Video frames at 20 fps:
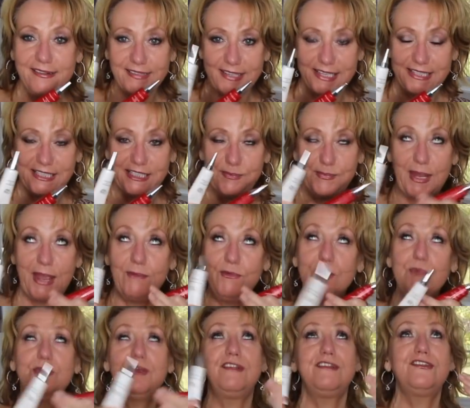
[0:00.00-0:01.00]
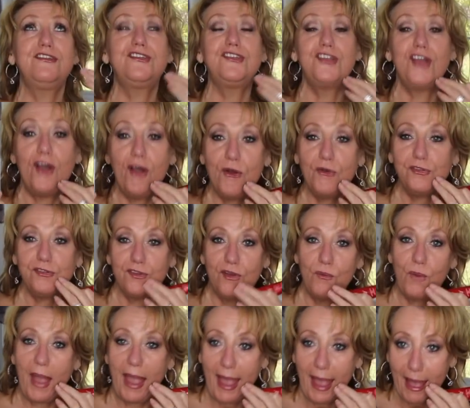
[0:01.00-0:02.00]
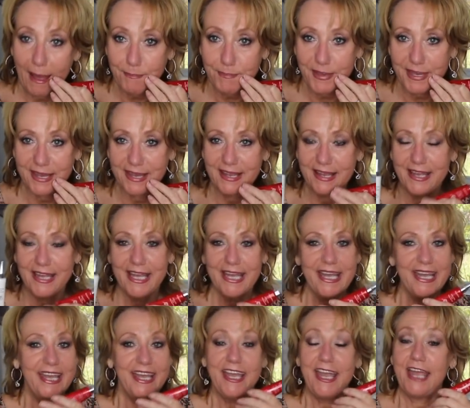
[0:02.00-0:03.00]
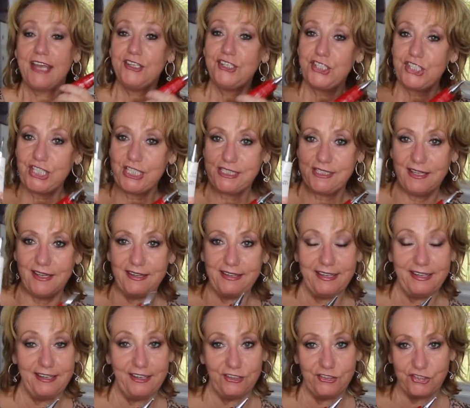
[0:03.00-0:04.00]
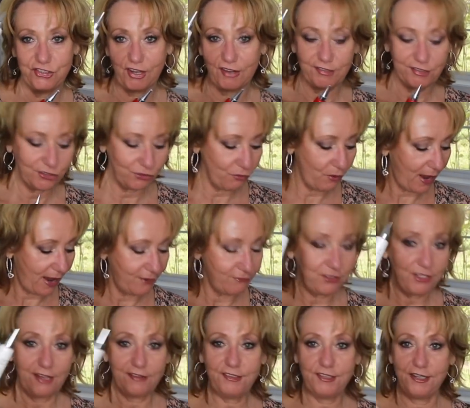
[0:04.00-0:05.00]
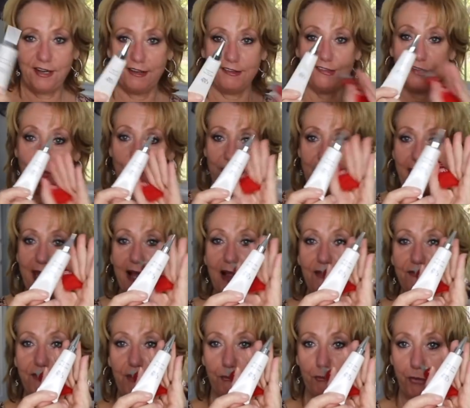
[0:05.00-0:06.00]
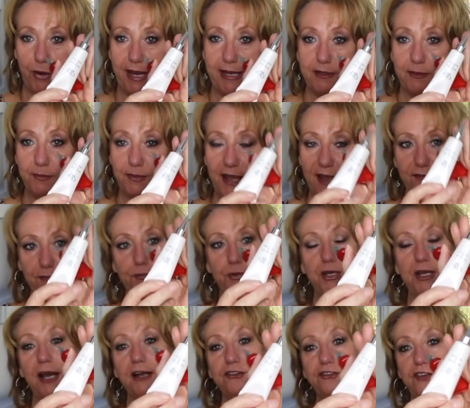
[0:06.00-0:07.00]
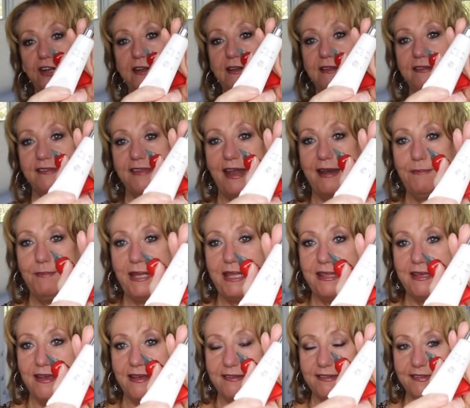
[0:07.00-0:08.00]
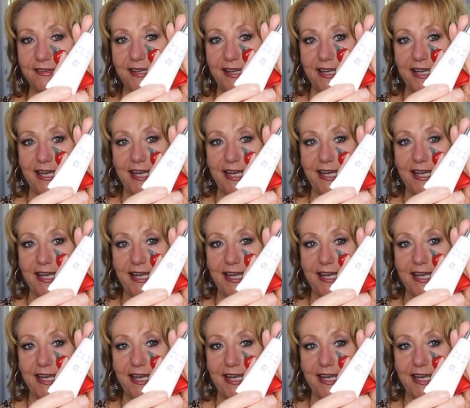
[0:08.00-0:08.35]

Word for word: it and send it to me, I would be so, so happy and she did, and it just arrived yesterday. So Gail from Random Life Production sent me this,